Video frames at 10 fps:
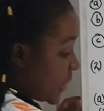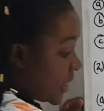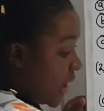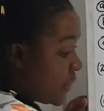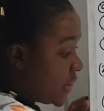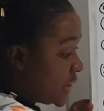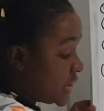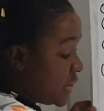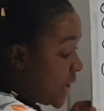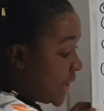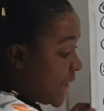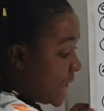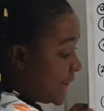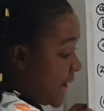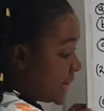And we're going to go ahead
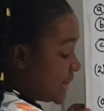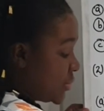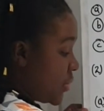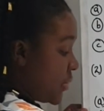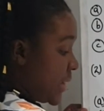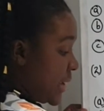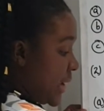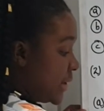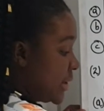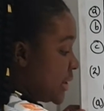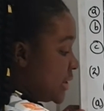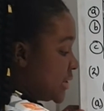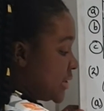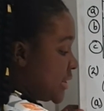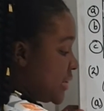and cancel where we can.
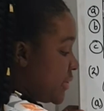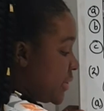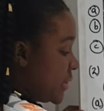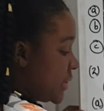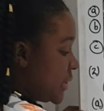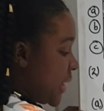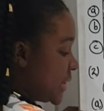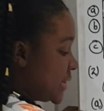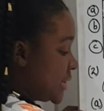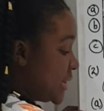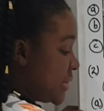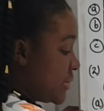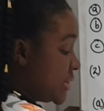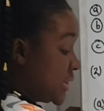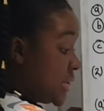So 0 cancel
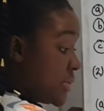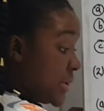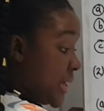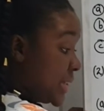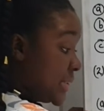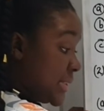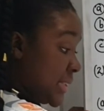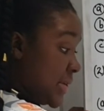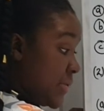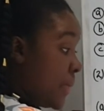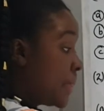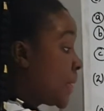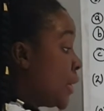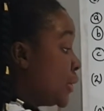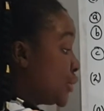0, 0 cancel 0,
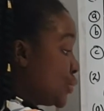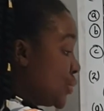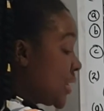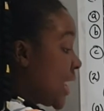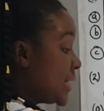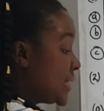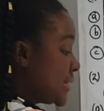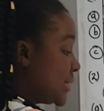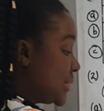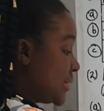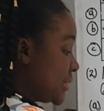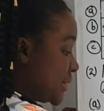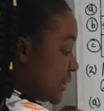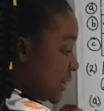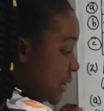2 cancel
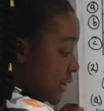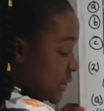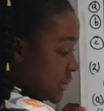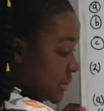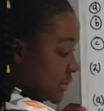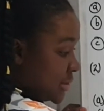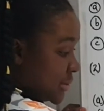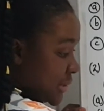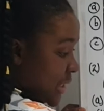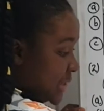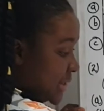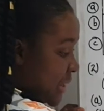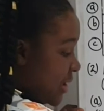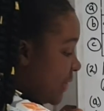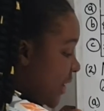
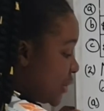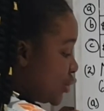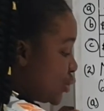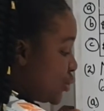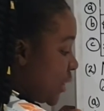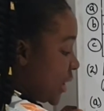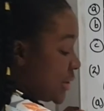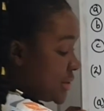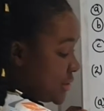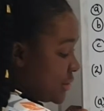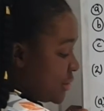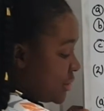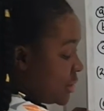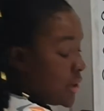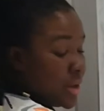itself, and 2 into
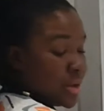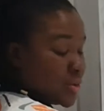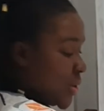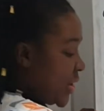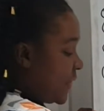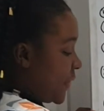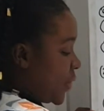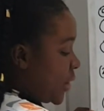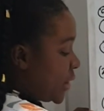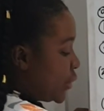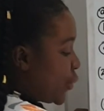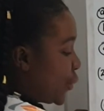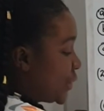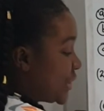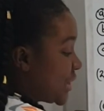24
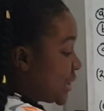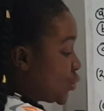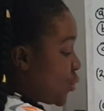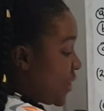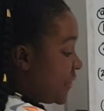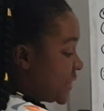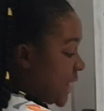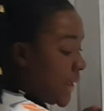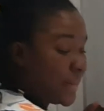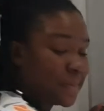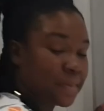goes 12 times.